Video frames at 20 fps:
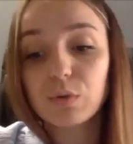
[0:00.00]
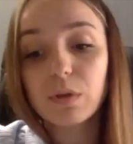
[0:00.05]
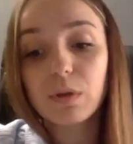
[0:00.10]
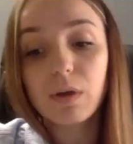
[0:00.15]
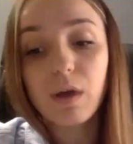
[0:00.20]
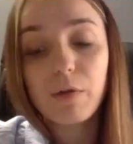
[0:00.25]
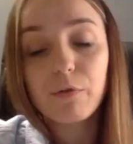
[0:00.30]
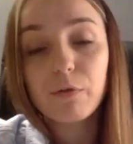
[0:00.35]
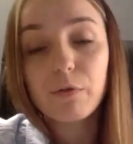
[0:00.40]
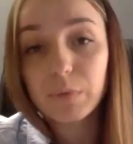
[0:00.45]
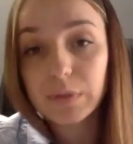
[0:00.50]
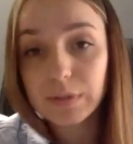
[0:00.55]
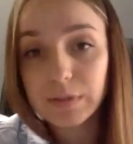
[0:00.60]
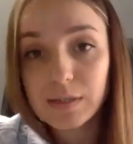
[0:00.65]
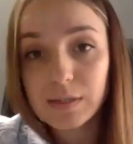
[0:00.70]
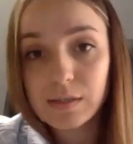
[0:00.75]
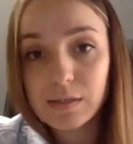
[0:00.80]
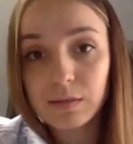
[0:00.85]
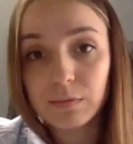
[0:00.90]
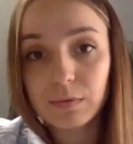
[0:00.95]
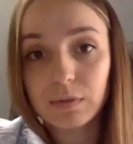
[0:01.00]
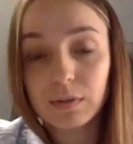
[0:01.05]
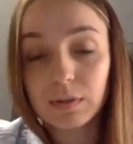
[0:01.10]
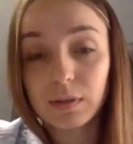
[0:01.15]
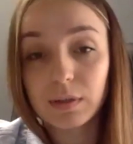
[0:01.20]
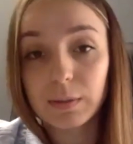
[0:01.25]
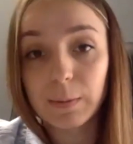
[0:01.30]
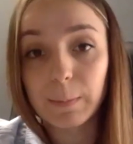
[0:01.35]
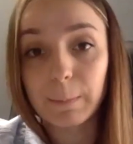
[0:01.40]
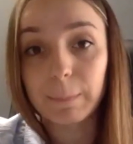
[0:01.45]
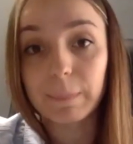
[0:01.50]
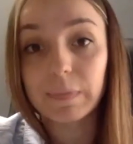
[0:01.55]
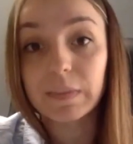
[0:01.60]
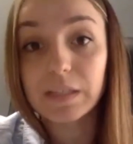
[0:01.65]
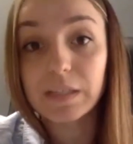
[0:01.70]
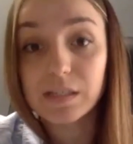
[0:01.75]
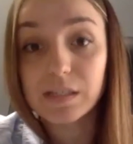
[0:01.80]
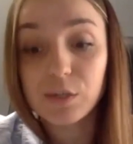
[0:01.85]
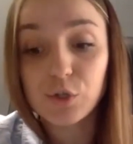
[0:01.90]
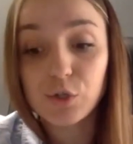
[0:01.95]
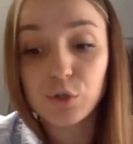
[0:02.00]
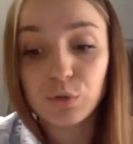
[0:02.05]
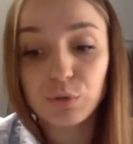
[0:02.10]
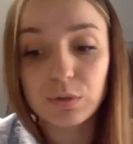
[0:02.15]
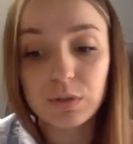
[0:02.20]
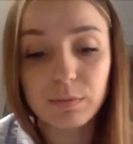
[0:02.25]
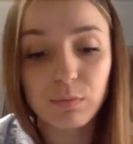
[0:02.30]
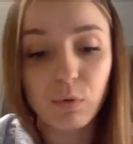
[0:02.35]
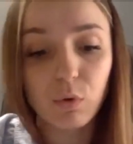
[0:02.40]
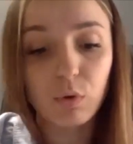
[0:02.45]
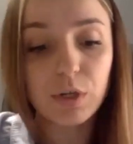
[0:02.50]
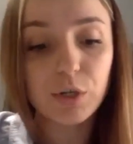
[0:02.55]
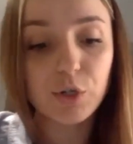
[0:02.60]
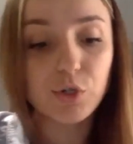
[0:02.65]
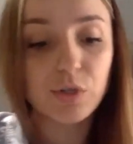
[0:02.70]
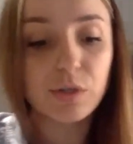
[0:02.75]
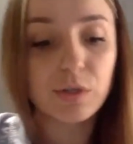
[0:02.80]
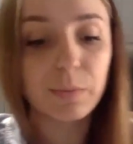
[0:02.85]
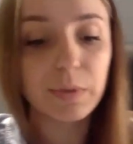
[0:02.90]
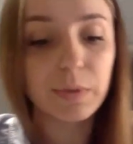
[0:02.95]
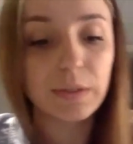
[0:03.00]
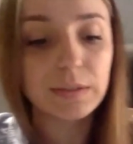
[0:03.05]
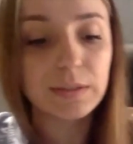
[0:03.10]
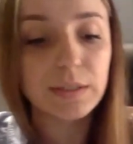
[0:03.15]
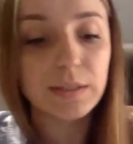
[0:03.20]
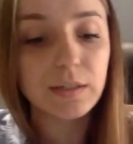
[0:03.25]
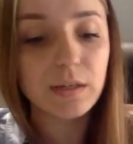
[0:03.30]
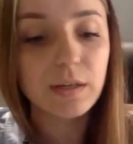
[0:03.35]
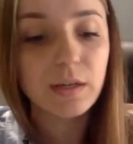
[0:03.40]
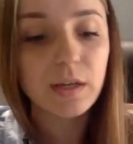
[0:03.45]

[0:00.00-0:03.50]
the government decision to demolish the building,